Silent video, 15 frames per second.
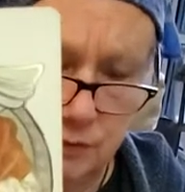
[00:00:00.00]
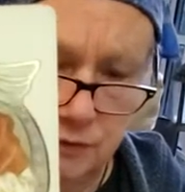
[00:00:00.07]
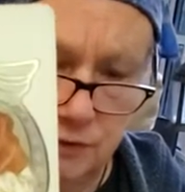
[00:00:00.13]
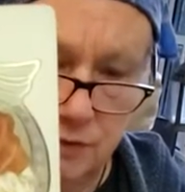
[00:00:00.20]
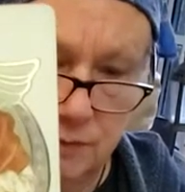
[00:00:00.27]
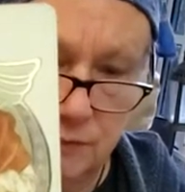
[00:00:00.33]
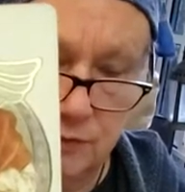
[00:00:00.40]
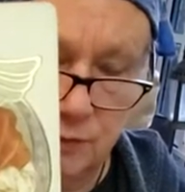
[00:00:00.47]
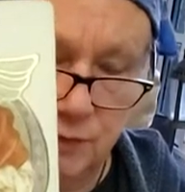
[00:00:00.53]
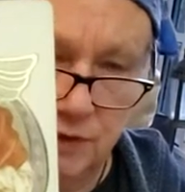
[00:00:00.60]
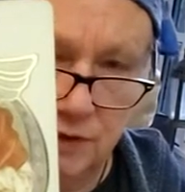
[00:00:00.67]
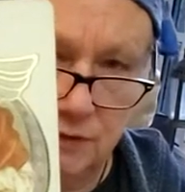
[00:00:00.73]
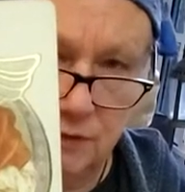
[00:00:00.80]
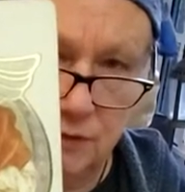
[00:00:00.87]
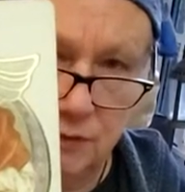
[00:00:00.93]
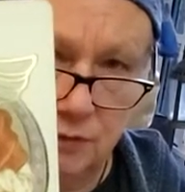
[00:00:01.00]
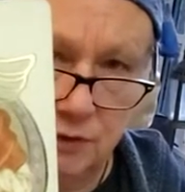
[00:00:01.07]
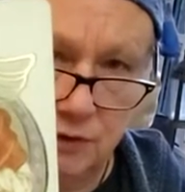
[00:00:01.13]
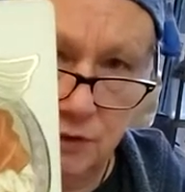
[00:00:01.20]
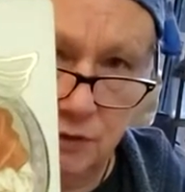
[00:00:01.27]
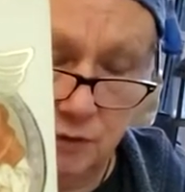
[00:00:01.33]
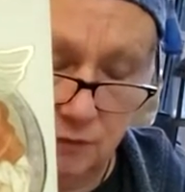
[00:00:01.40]
I think I'm speaking to
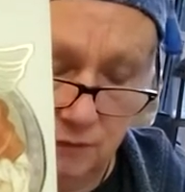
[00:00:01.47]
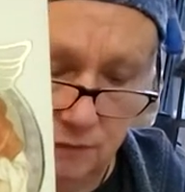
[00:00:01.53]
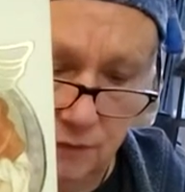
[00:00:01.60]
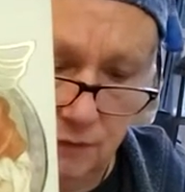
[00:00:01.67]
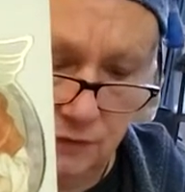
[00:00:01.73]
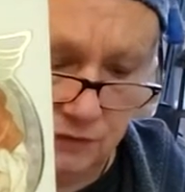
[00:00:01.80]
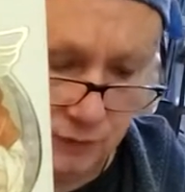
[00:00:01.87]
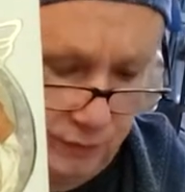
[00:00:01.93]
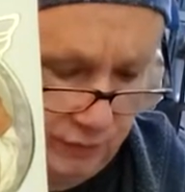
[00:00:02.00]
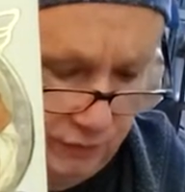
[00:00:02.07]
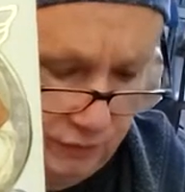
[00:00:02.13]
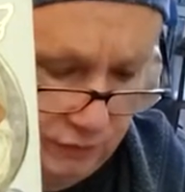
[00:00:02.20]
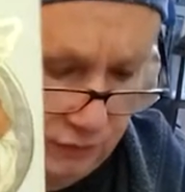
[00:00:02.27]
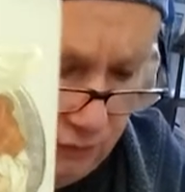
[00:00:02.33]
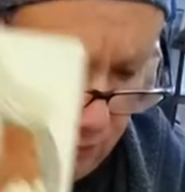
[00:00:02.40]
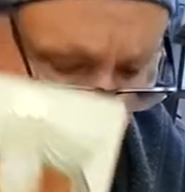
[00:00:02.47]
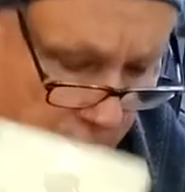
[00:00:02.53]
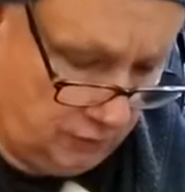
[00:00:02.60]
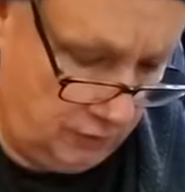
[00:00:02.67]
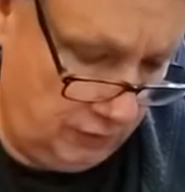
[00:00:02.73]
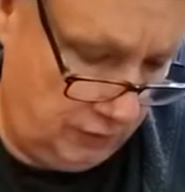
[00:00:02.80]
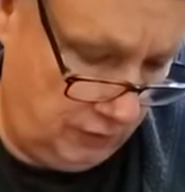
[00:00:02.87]
here a very spiritual
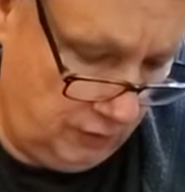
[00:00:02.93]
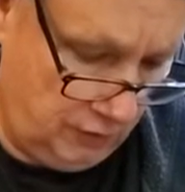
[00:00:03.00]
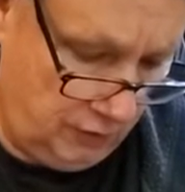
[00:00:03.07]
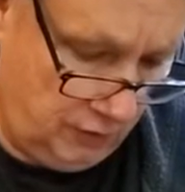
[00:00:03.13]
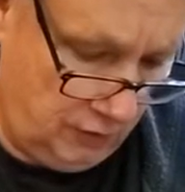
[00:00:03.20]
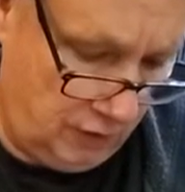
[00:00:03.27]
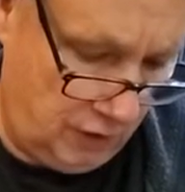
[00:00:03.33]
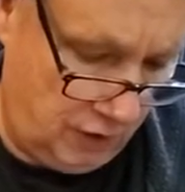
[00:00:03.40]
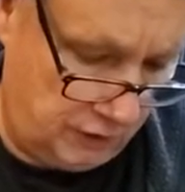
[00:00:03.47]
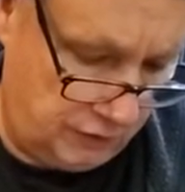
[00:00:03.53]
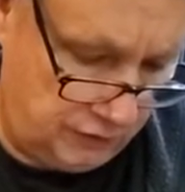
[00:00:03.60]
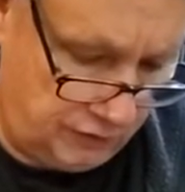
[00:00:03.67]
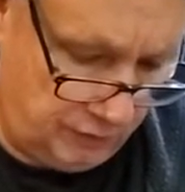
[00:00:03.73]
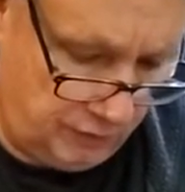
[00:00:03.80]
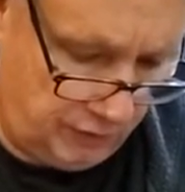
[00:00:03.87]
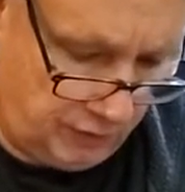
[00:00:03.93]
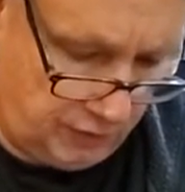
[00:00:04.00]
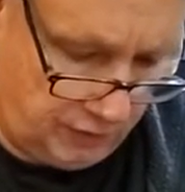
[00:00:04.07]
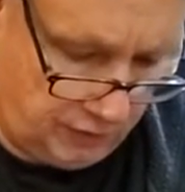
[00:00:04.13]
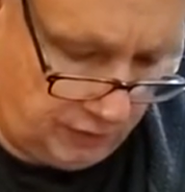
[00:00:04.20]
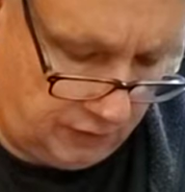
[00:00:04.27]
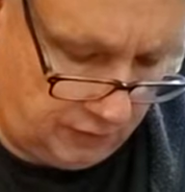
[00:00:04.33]

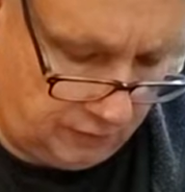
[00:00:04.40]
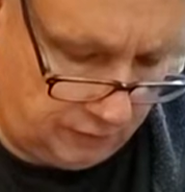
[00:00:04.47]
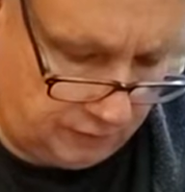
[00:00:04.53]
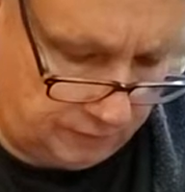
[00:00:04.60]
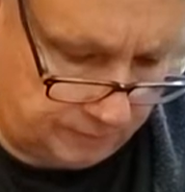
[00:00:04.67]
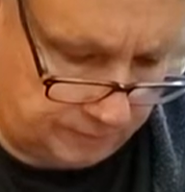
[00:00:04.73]
Gemini here.